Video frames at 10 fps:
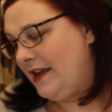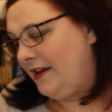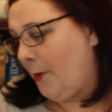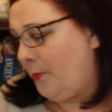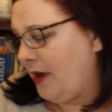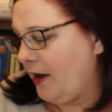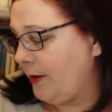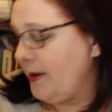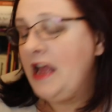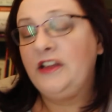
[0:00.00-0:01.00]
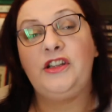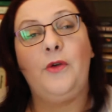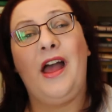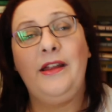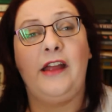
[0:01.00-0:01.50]
No, bring it on.
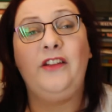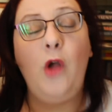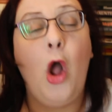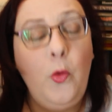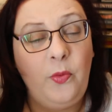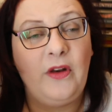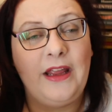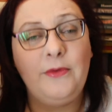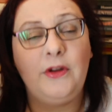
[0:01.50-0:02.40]
So hopefully I'm